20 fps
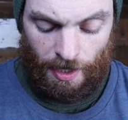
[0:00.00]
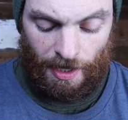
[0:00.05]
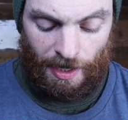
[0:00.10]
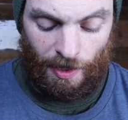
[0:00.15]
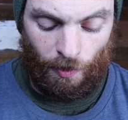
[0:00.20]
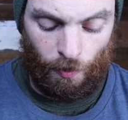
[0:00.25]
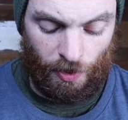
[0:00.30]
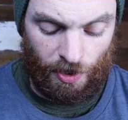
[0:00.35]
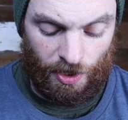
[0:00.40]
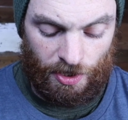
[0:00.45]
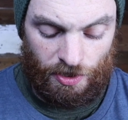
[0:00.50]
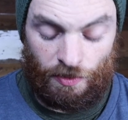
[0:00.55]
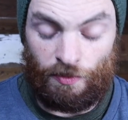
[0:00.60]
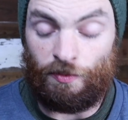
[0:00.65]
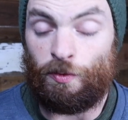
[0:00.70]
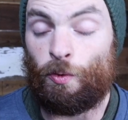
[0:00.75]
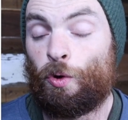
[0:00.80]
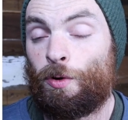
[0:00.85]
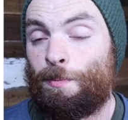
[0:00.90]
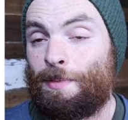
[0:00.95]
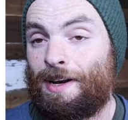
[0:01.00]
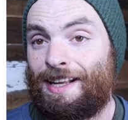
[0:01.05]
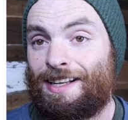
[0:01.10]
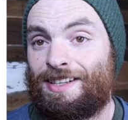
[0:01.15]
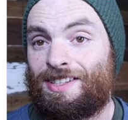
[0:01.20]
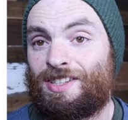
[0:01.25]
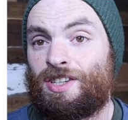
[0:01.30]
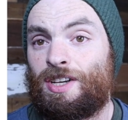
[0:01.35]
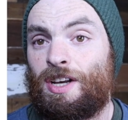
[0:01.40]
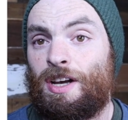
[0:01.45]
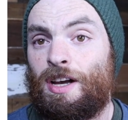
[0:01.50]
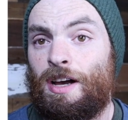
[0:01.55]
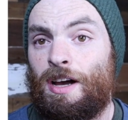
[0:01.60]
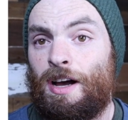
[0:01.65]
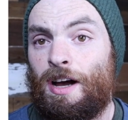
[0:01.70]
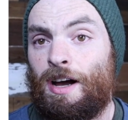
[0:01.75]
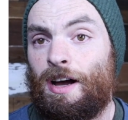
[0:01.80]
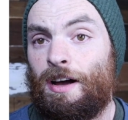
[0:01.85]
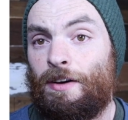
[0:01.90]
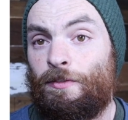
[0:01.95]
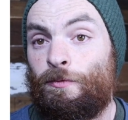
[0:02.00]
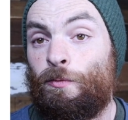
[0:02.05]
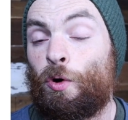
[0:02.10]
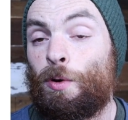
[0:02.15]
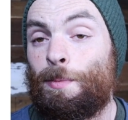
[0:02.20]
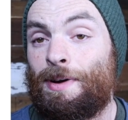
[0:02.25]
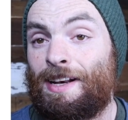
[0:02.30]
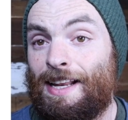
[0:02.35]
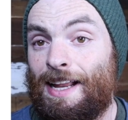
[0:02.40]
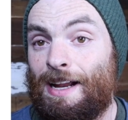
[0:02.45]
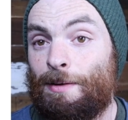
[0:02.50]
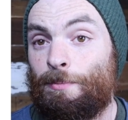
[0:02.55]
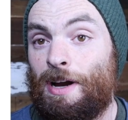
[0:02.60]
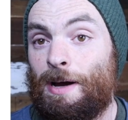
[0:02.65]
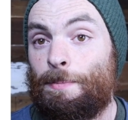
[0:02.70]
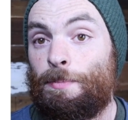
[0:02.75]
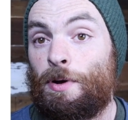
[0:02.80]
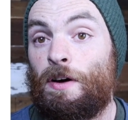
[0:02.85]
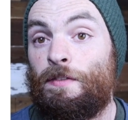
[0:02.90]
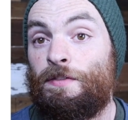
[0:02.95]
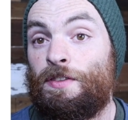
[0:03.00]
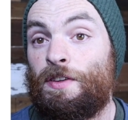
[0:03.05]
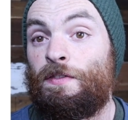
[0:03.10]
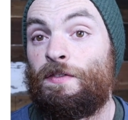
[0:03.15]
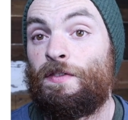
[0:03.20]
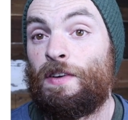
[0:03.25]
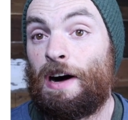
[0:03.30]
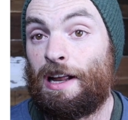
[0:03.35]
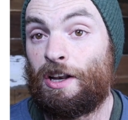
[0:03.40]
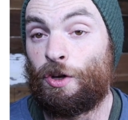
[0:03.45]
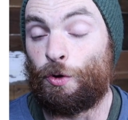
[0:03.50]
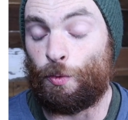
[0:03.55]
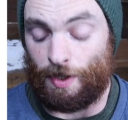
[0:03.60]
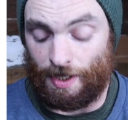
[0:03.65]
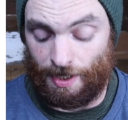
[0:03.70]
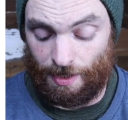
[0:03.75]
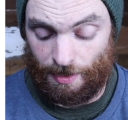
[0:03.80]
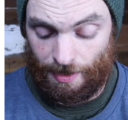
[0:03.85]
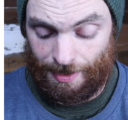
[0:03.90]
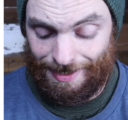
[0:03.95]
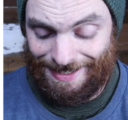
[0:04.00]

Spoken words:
we're going to do 4 minute AMRAP of the following: